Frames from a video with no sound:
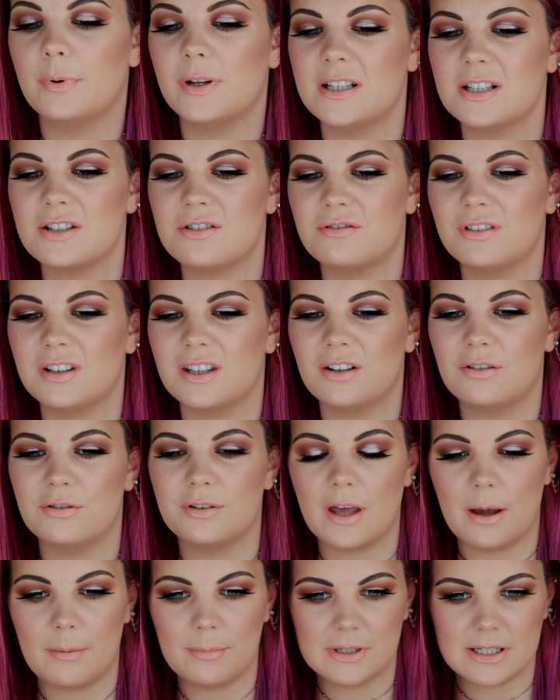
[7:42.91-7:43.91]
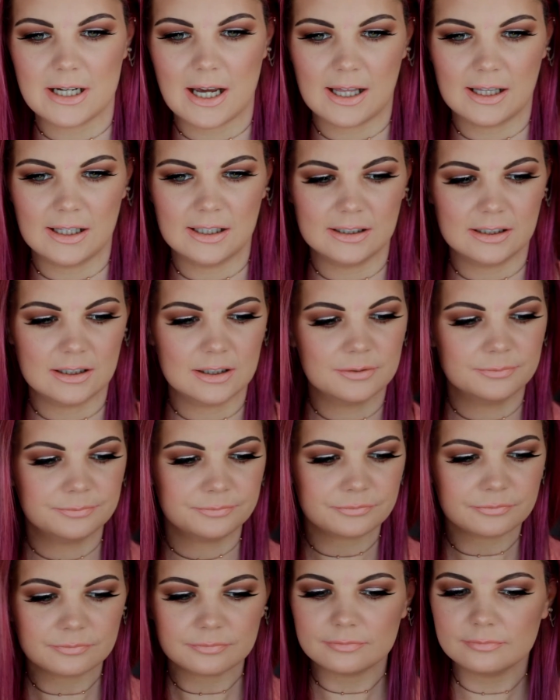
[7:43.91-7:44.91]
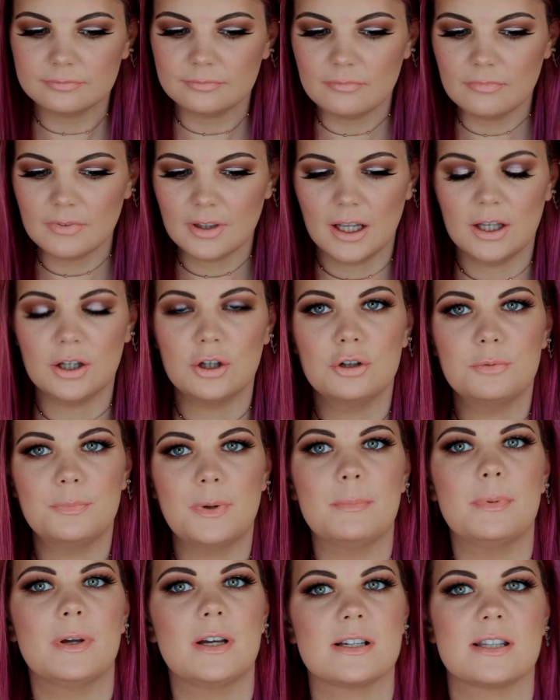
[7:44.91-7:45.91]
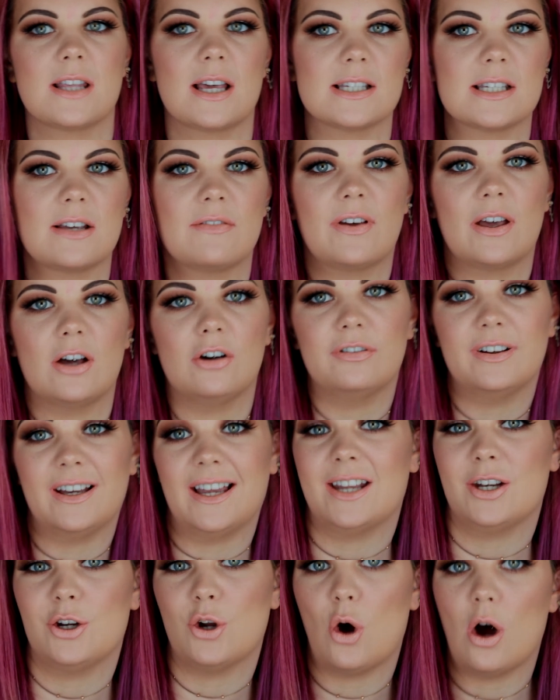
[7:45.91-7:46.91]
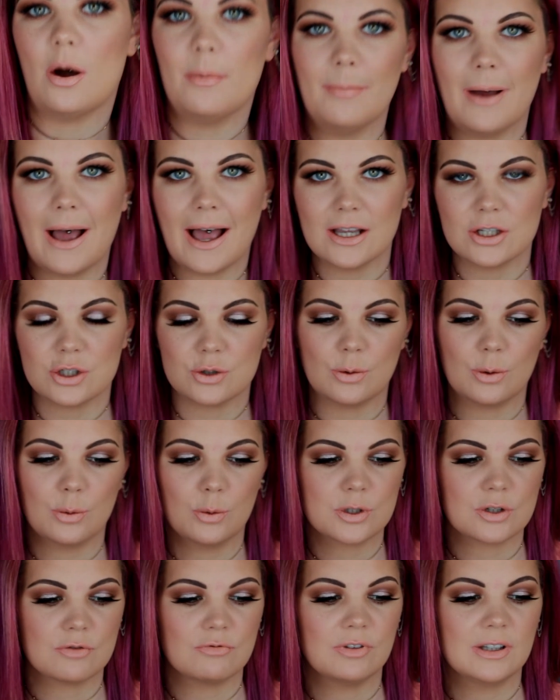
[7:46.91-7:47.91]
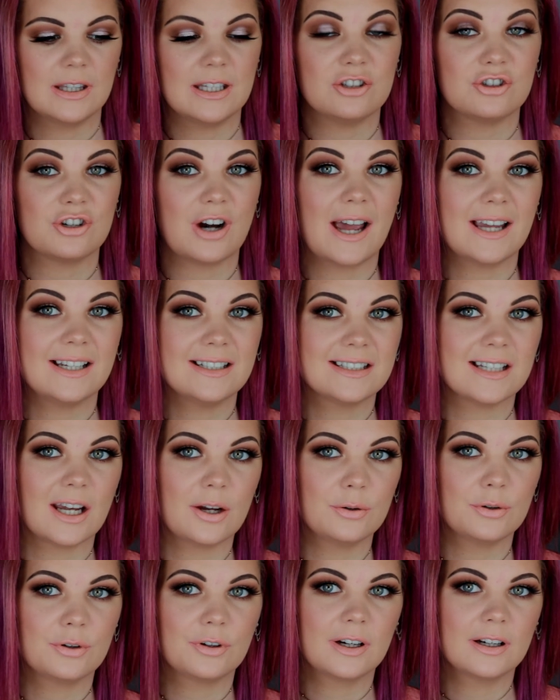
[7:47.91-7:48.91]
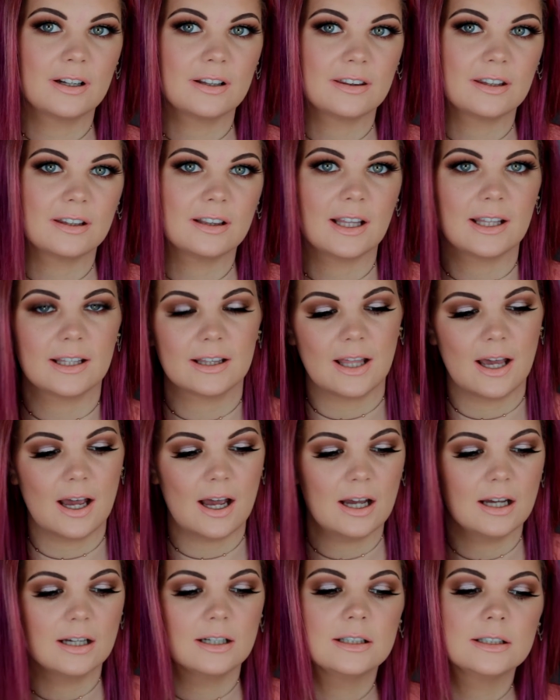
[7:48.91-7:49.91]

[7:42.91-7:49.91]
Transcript: It doesn't really go that metallic. It could be because that's a velvet and not a matte, so it wasn't really dried down or anything like that.